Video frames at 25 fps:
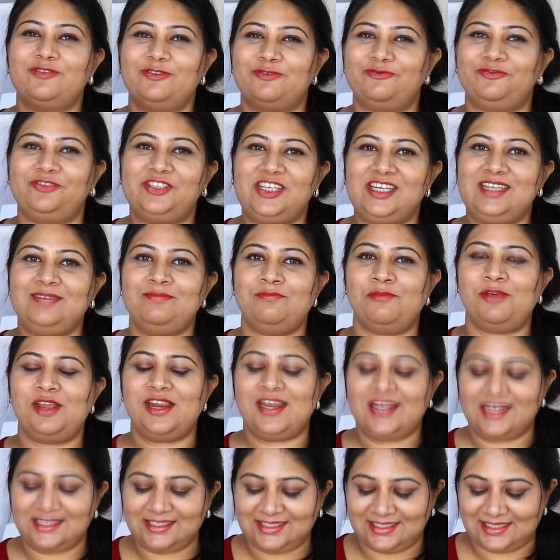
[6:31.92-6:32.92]
15
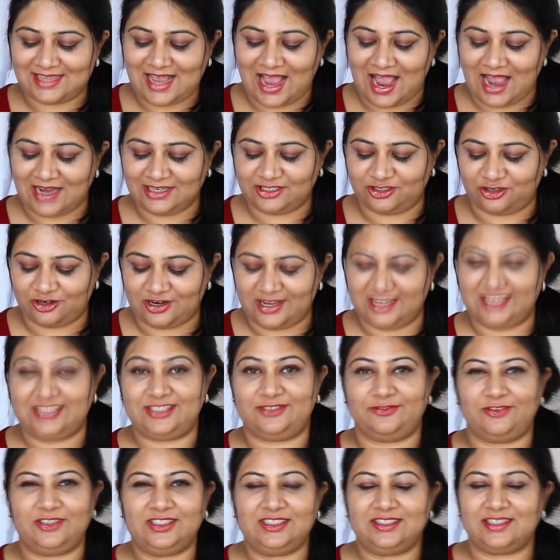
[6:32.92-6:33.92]
minutes, I
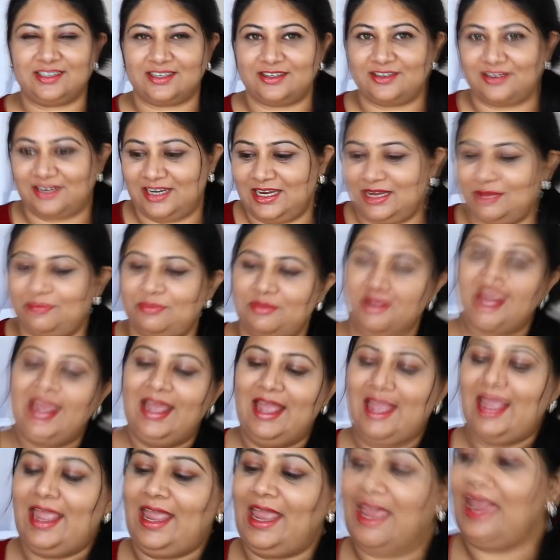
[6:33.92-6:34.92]
transferred the cream
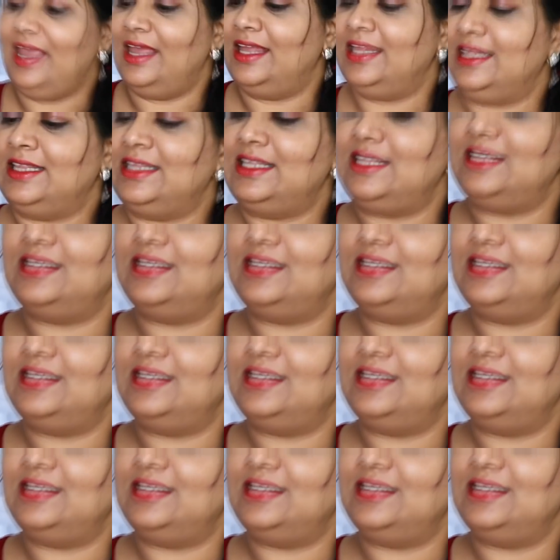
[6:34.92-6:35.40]
in